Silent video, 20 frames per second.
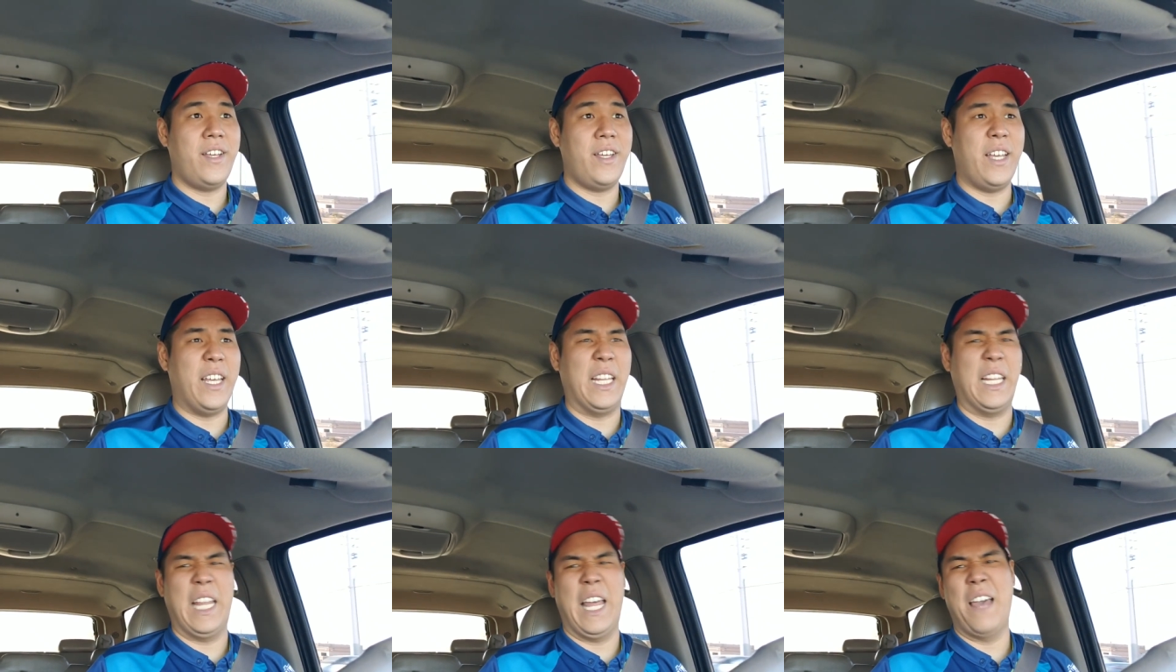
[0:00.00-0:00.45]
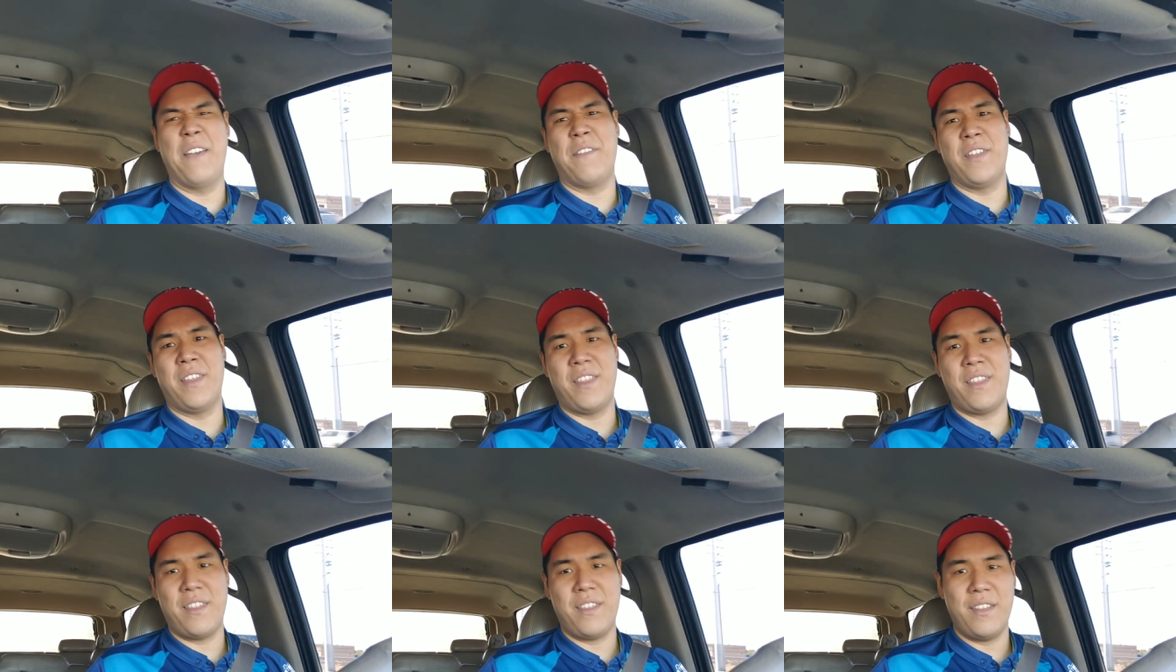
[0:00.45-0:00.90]

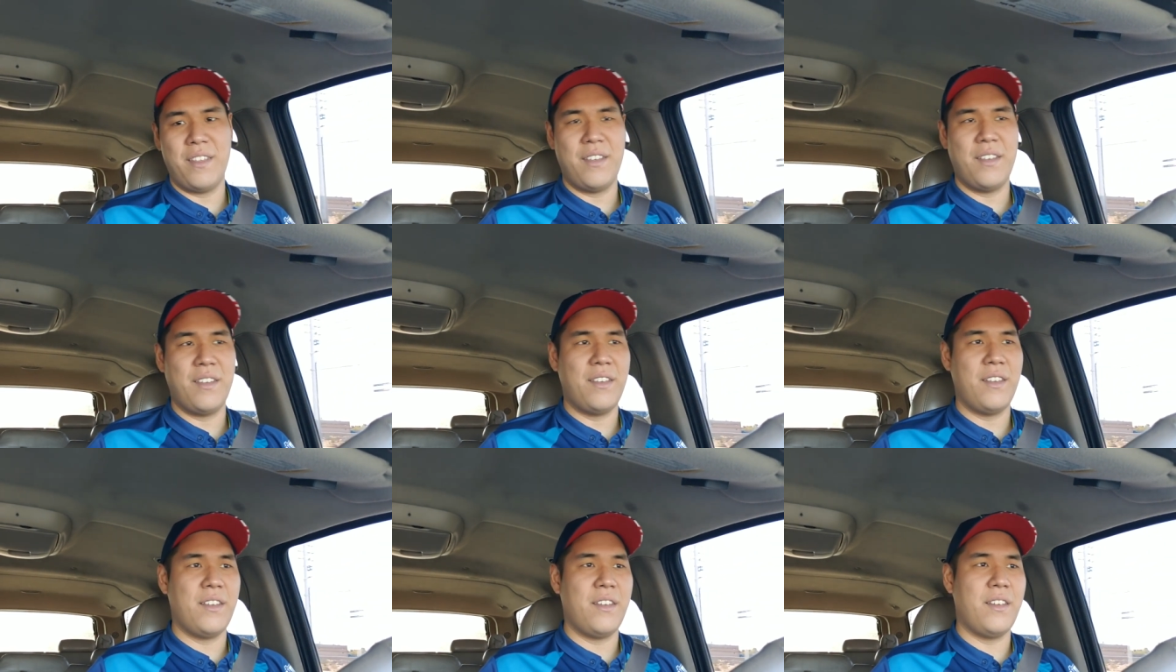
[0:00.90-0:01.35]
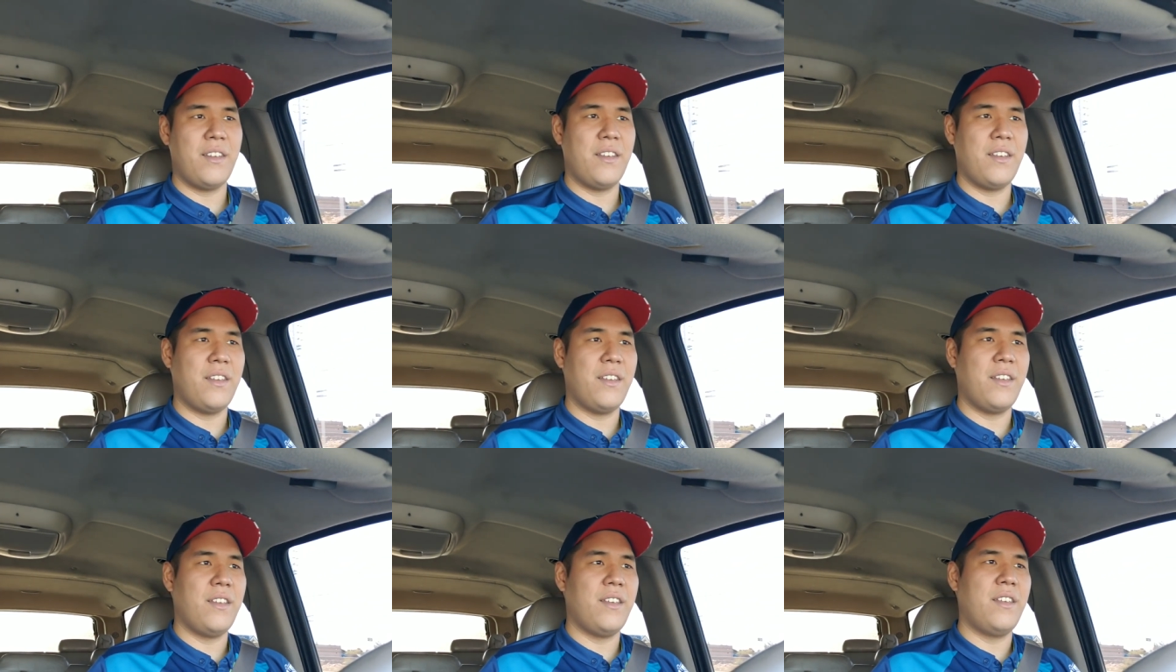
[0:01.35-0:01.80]
11th.
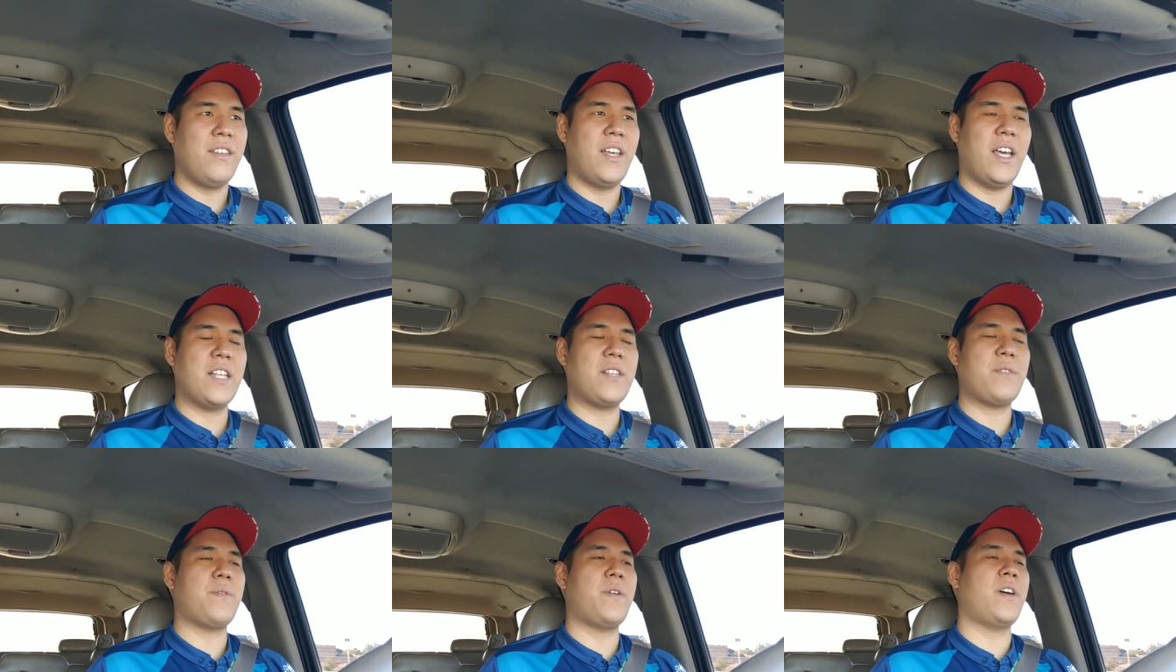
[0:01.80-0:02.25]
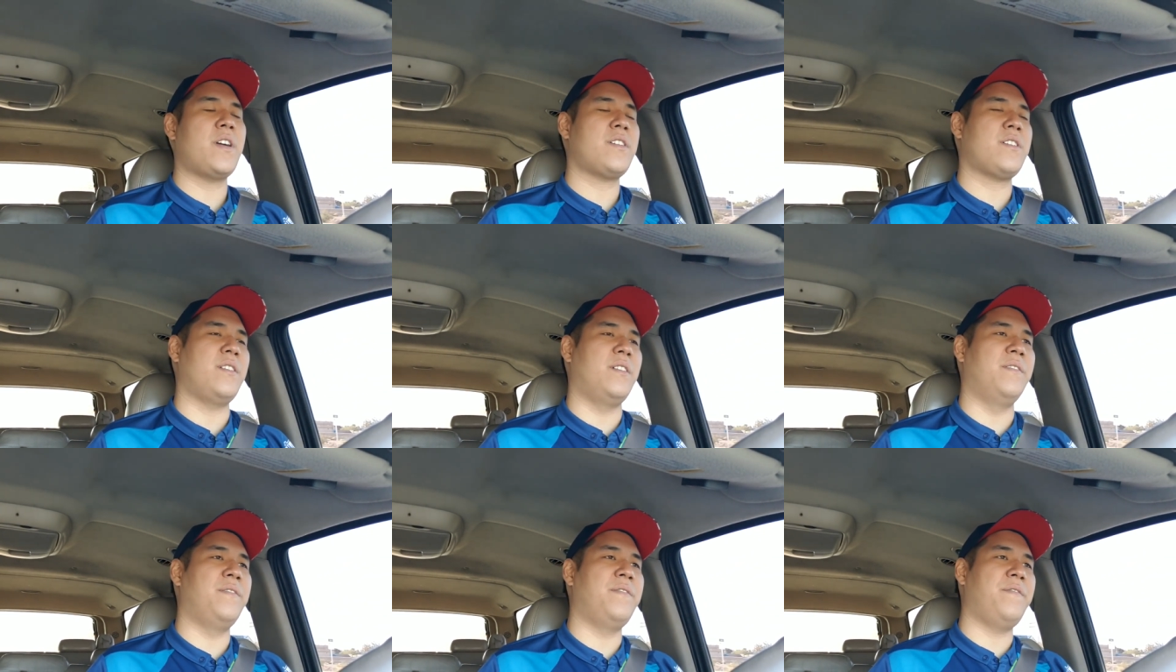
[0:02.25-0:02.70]
That's what
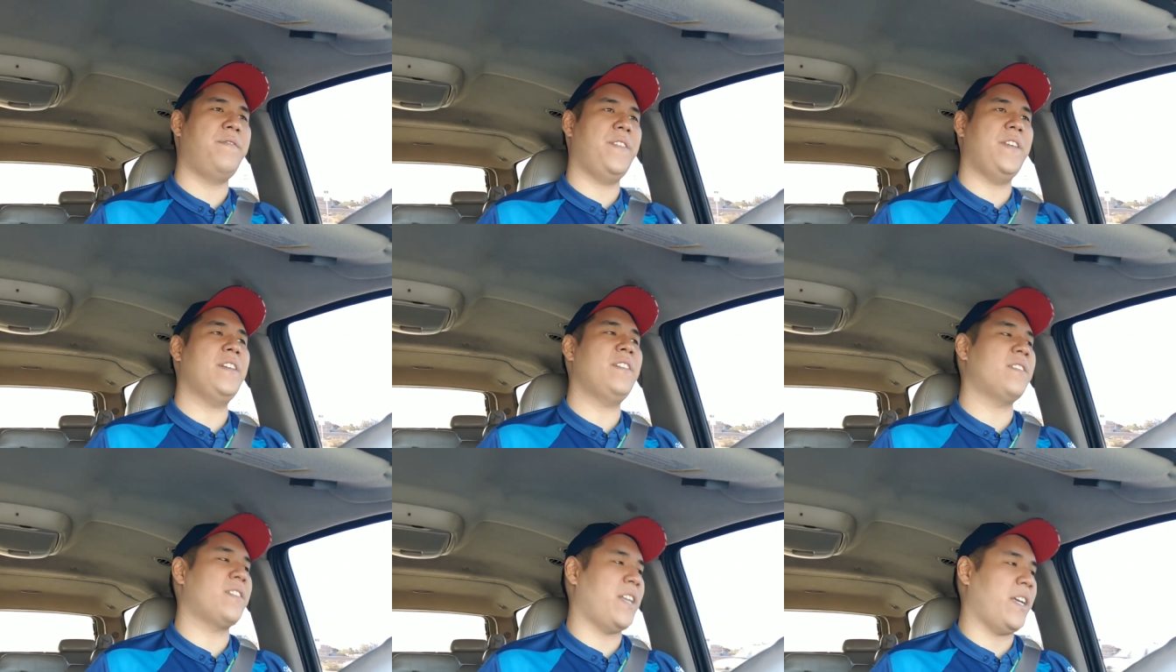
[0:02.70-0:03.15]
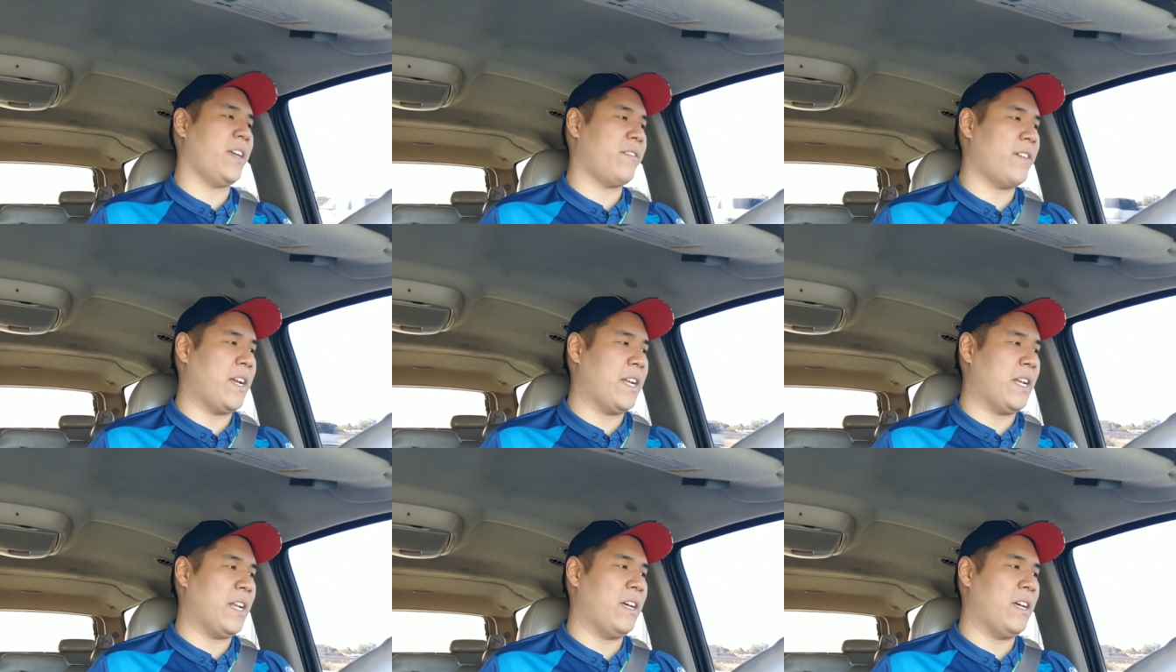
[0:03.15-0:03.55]
Arsenal feels like right now.